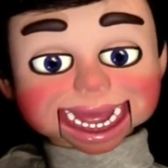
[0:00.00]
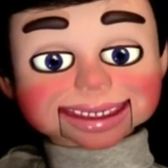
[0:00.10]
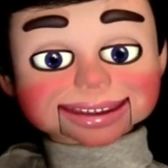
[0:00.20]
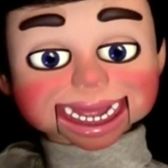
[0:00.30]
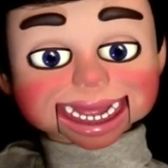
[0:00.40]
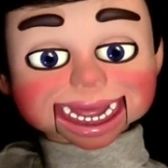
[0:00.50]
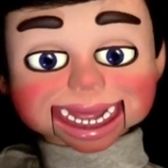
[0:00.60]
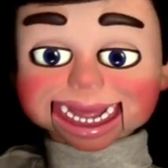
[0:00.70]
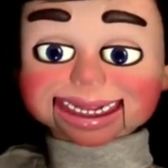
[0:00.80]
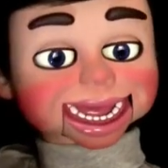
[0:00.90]
and you can
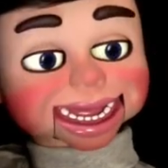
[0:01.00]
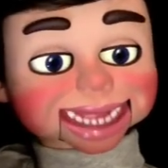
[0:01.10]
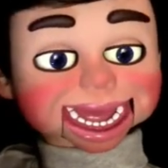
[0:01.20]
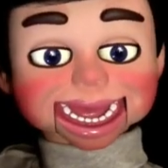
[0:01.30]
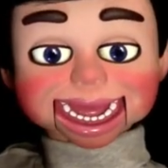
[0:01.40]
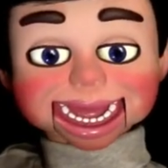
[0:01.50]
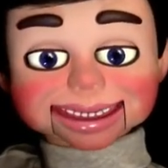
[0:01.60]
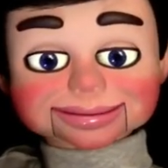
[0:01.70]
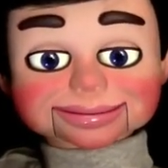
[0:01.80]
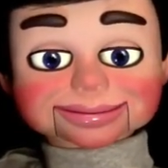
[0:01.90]
click on that
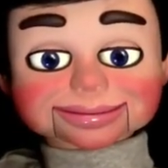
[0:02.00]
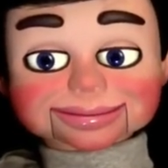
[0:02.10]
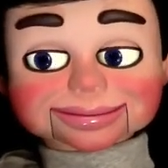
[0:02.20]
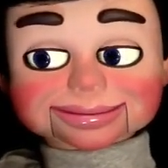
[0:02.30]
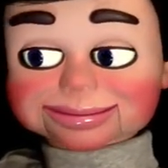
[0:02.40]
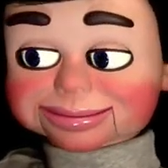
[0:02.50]
tutorial to the left.